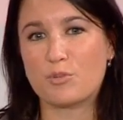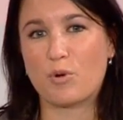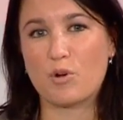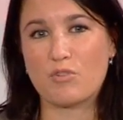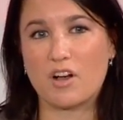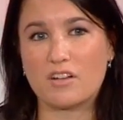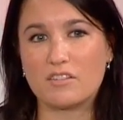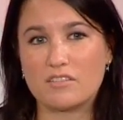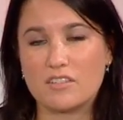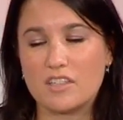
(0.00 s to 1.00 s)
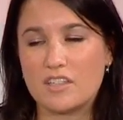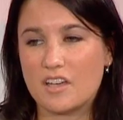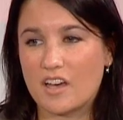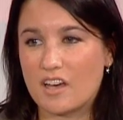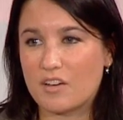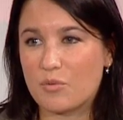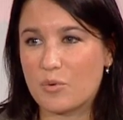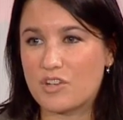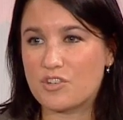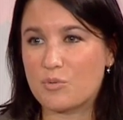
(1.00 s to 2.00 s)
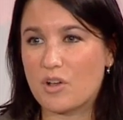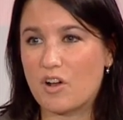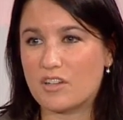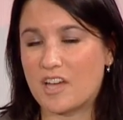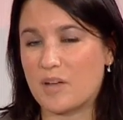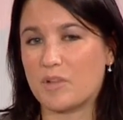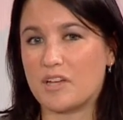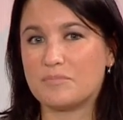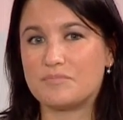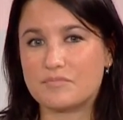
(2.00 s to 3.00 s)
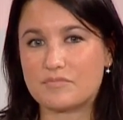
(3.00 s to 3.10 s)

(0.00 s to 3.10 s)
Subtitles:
profile. which we call Timeline.